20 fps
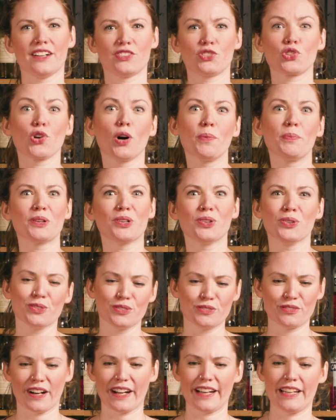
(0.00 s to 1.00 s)

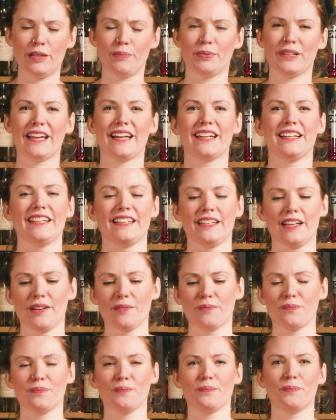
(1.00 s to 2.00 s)
tropical vibe
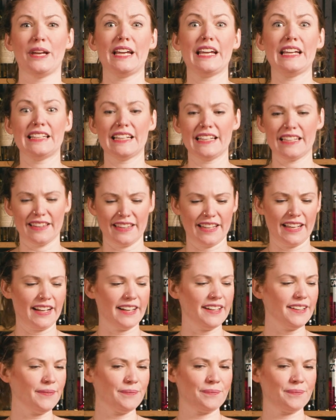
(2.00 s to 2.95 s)
getting made in there.